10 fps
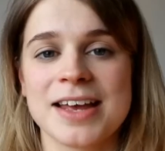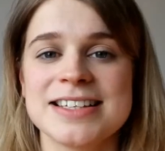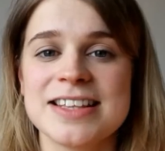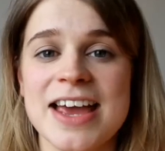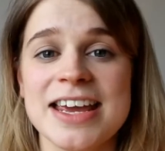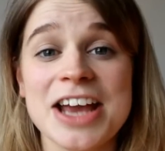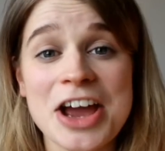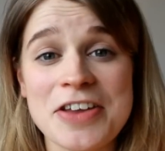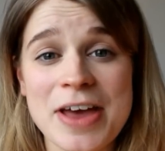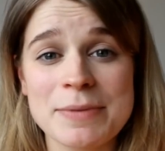So there you
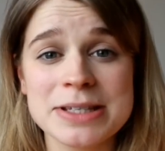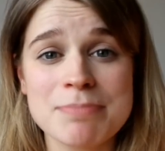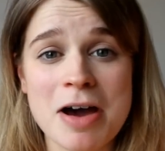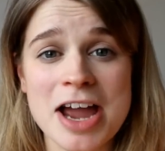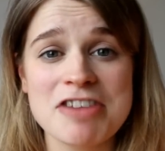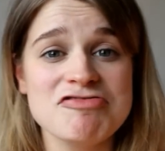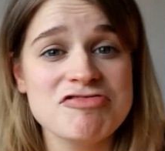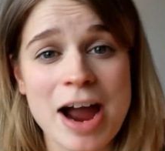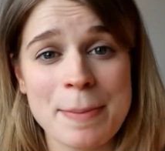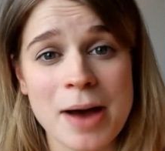go, that was my
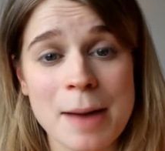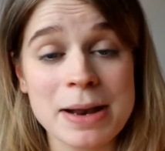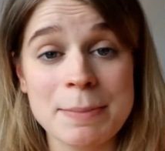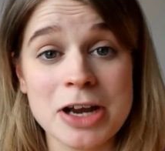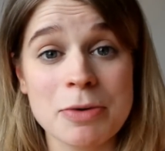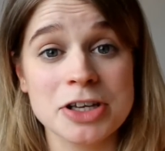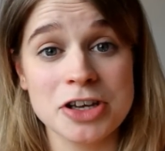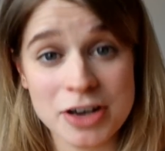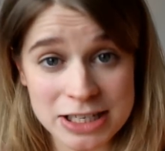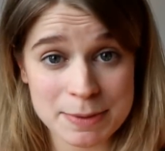wrap up. Let me know what
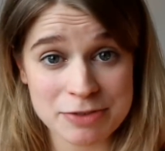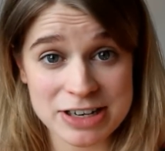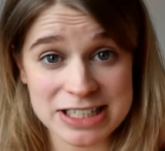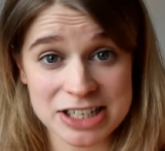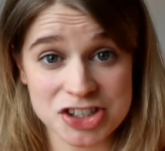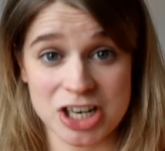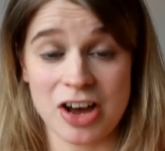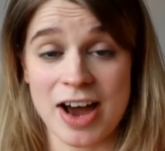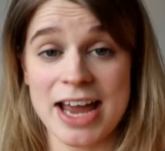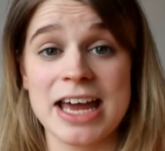you guys have been reading in
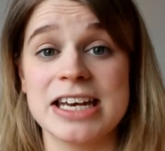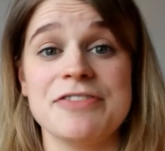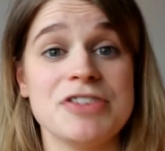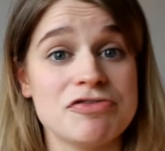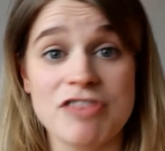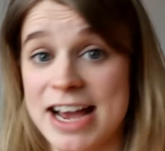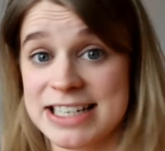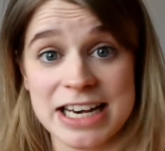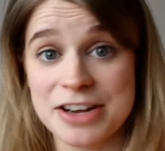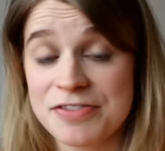July, and if you read
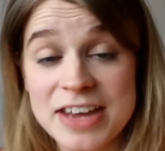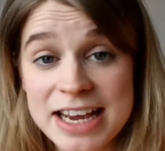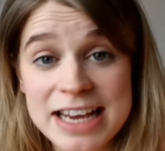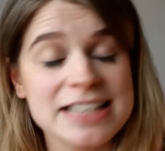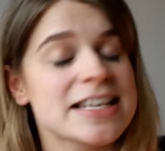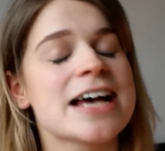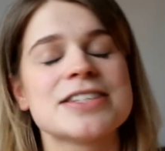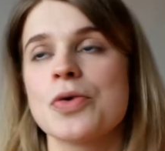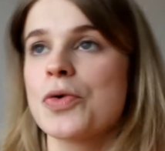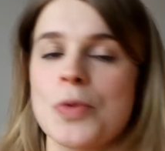any of these,
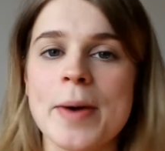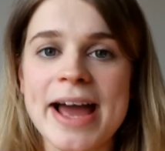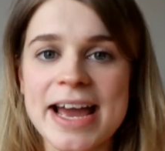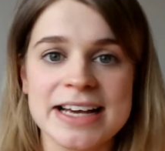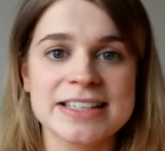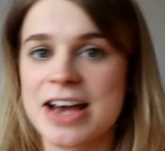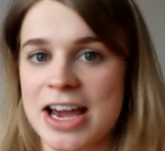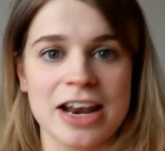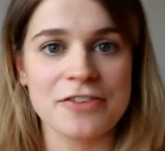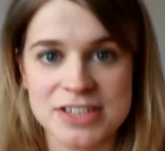as always,
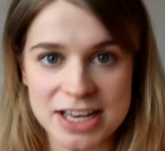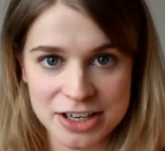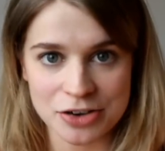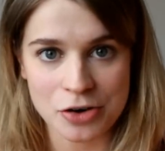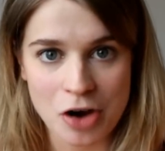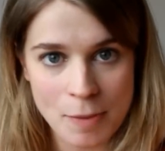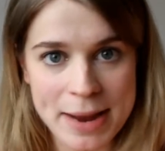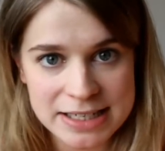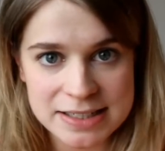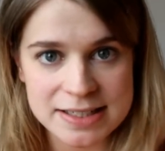I'd love to hear your
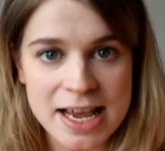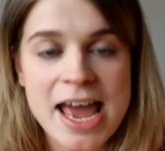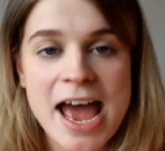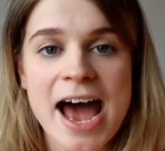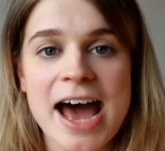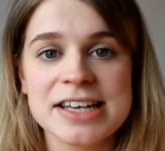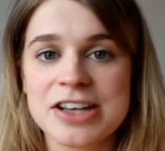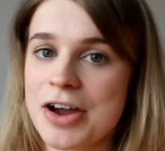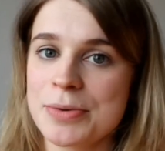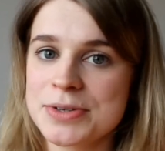comments, and
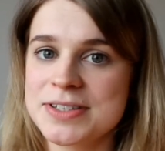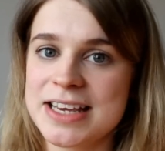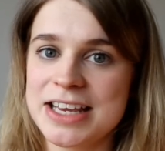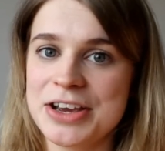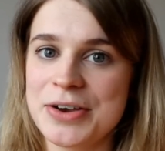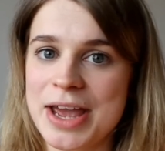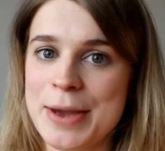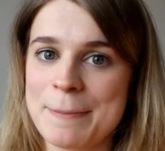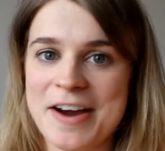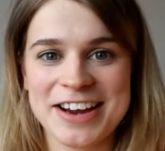I will see you
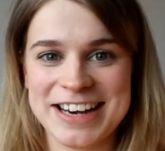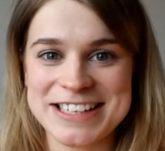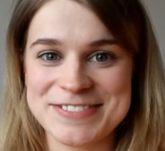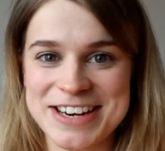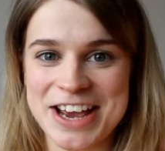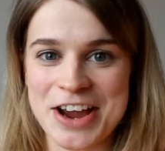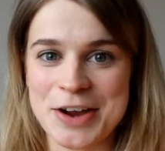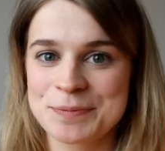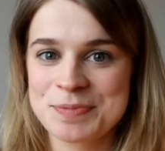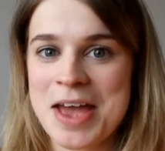in my next
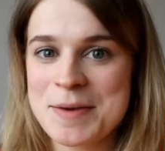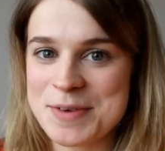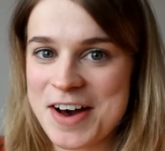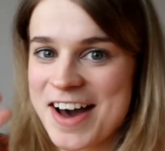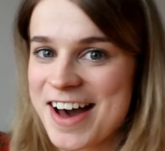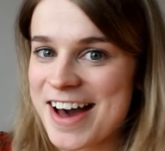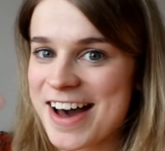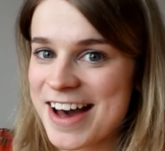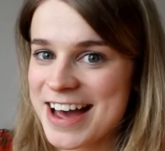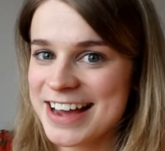video.
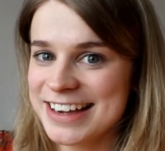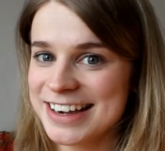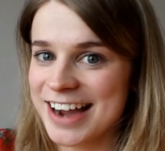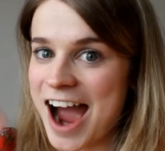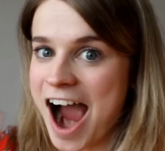Bye!